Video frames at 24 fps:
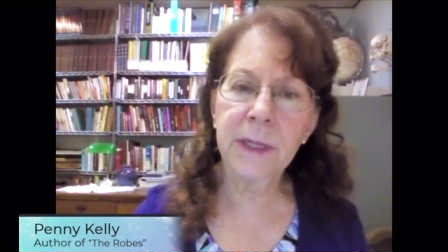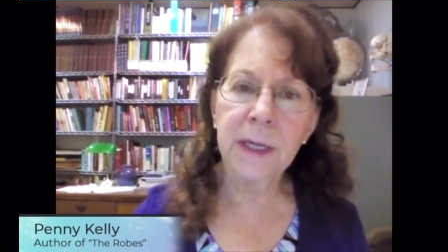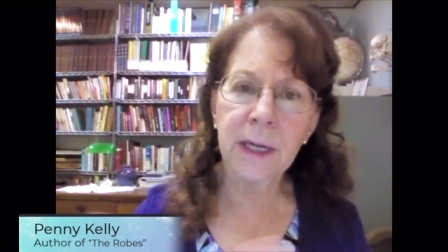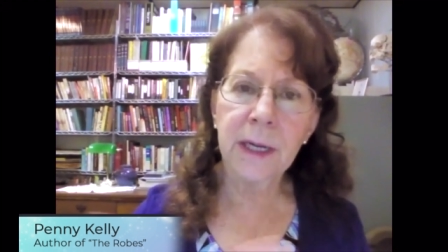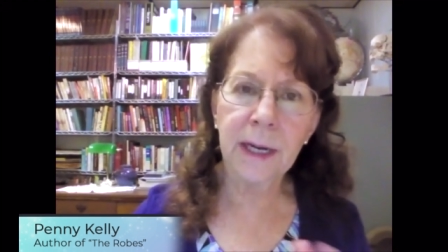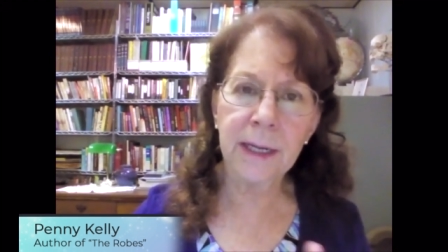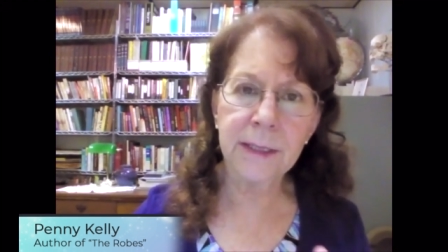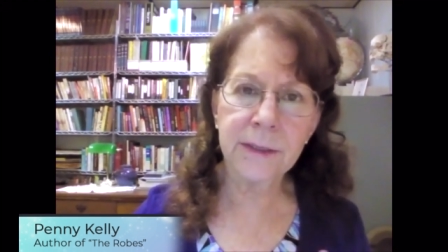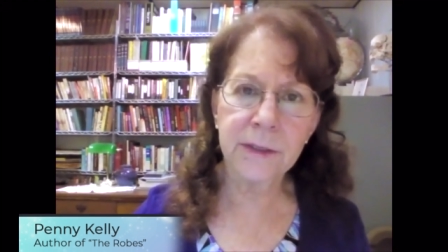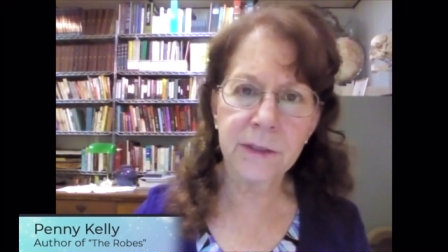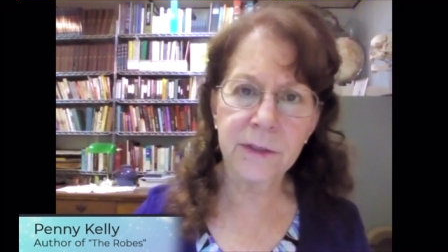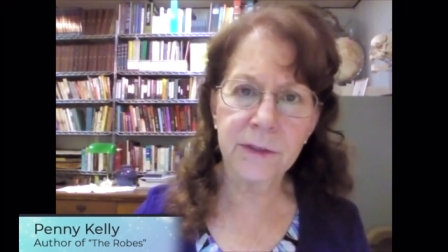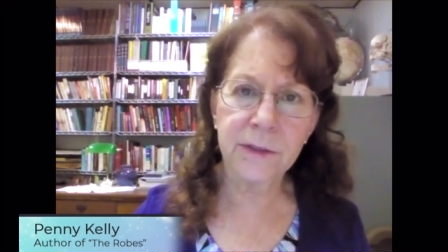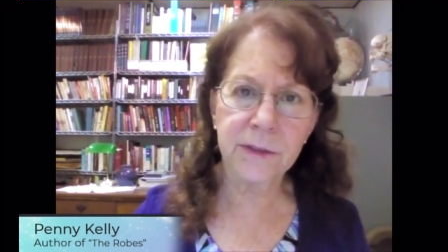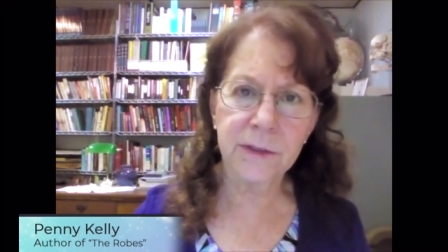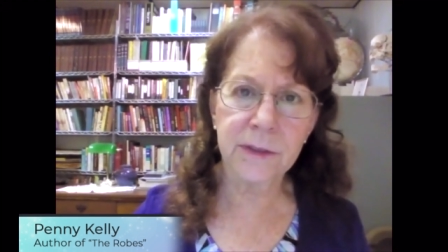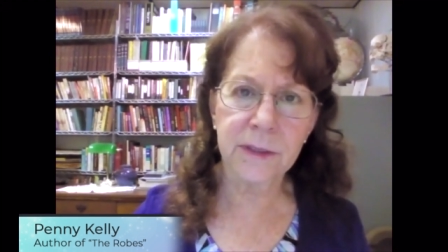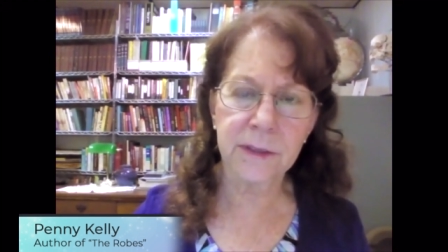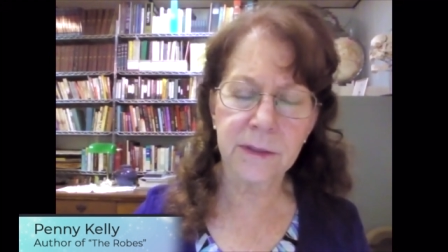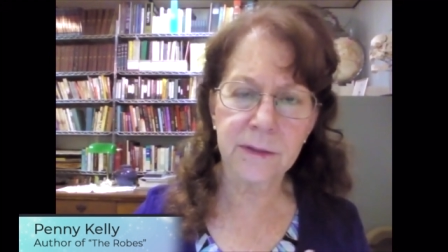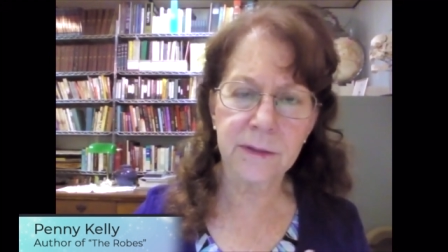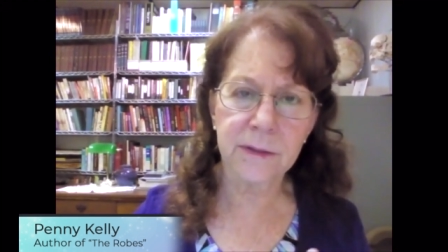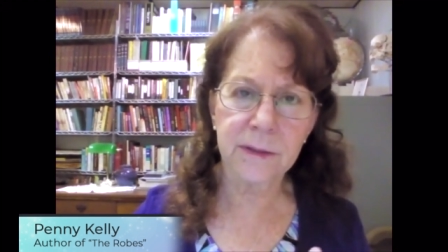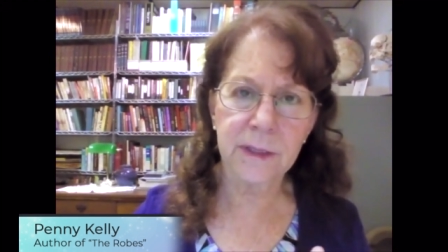
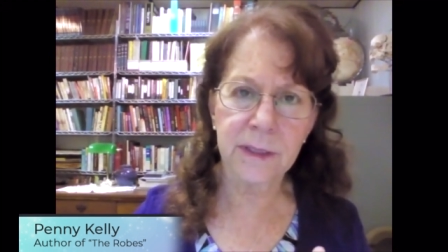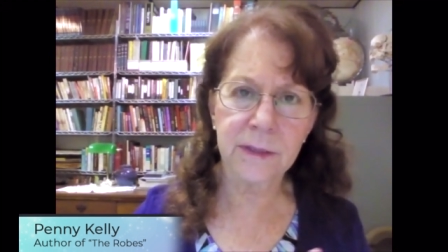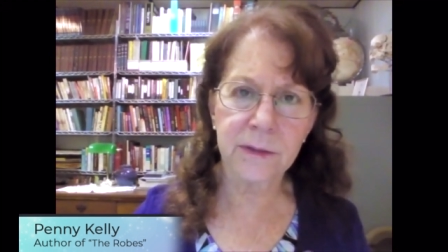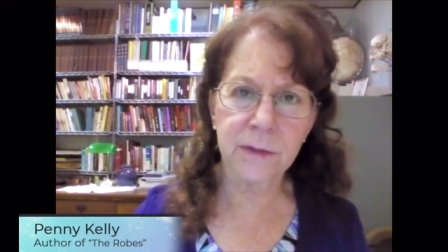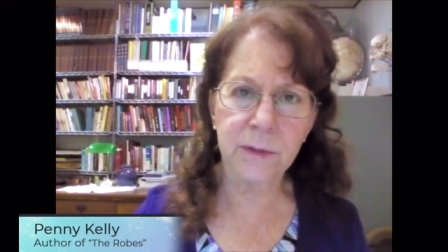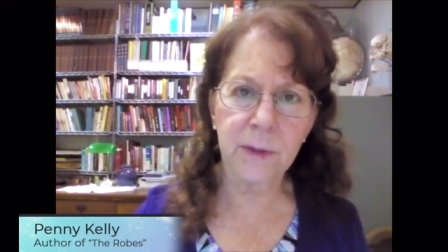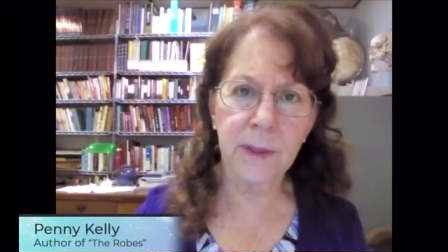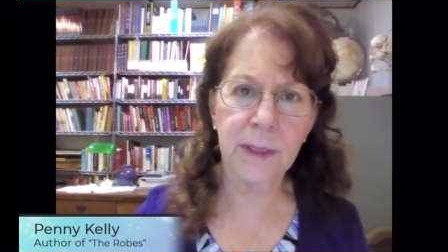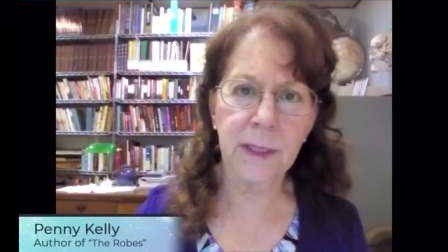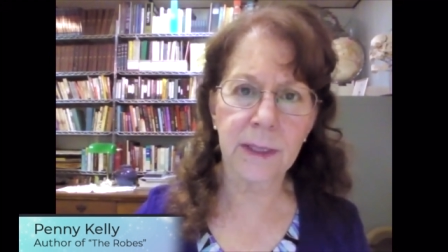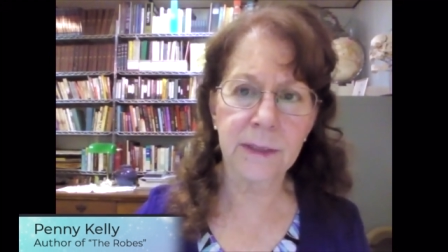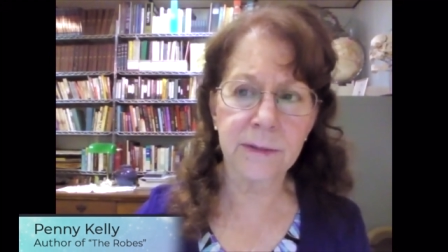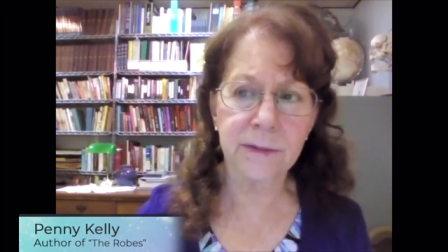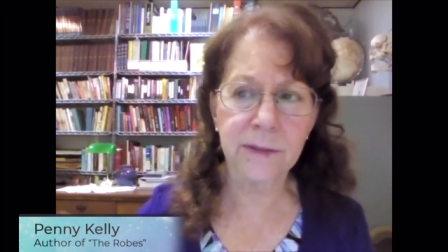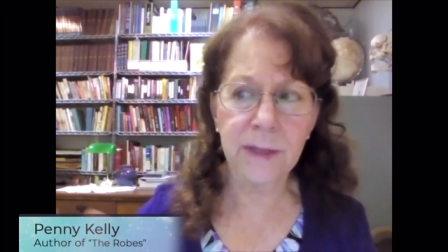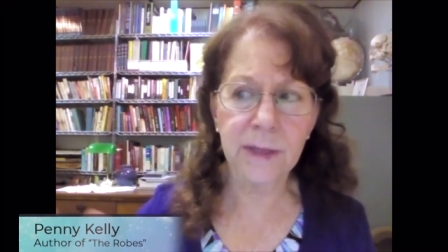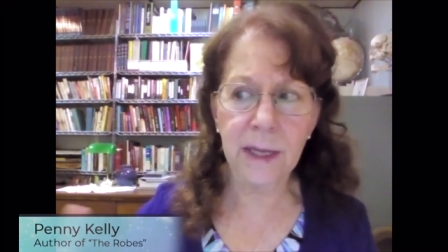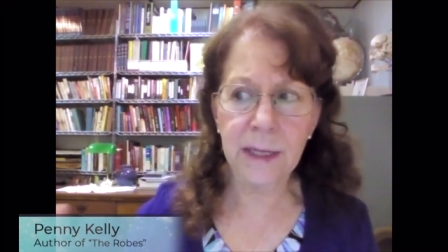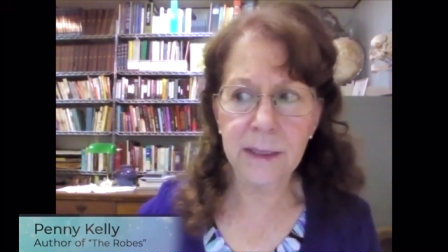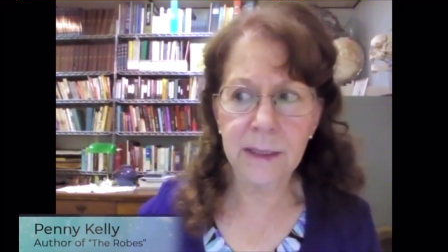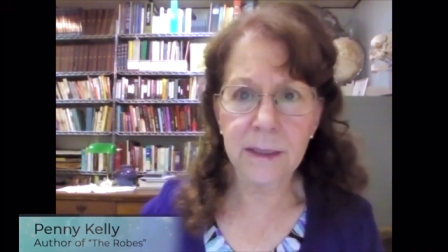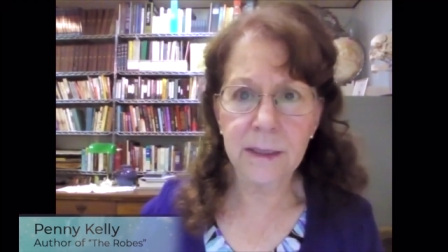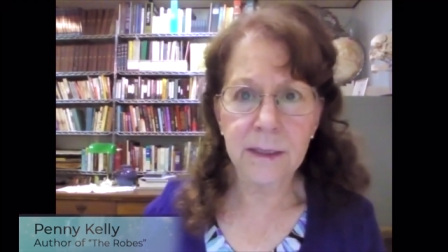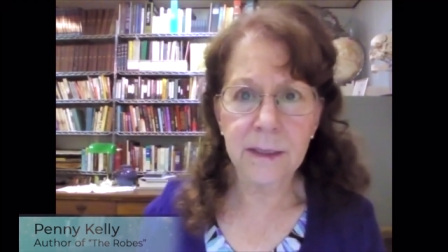consciousness as well, a
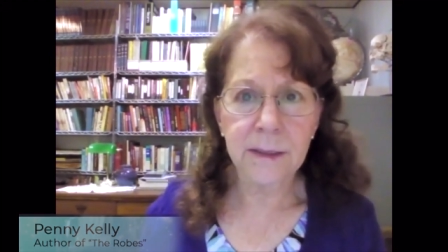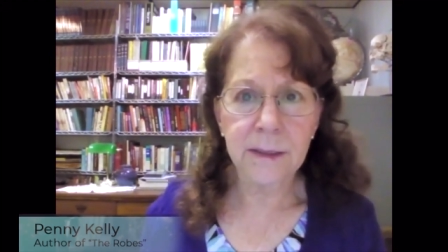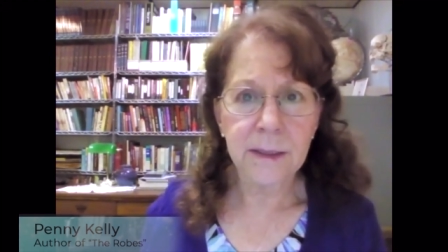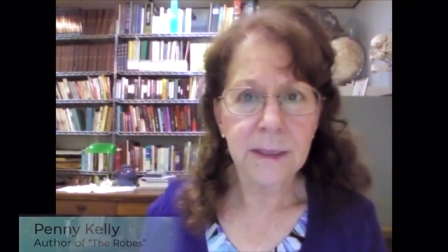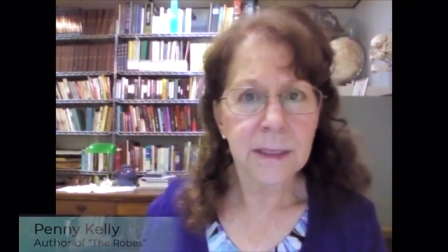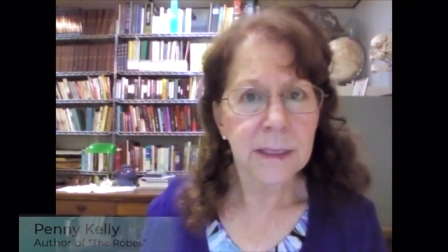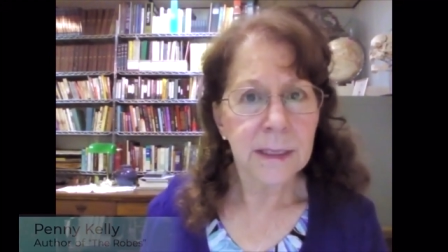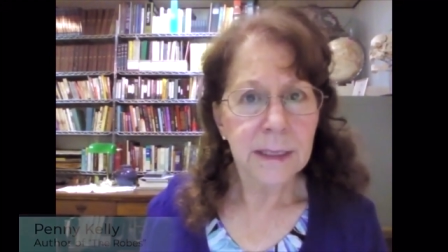cycle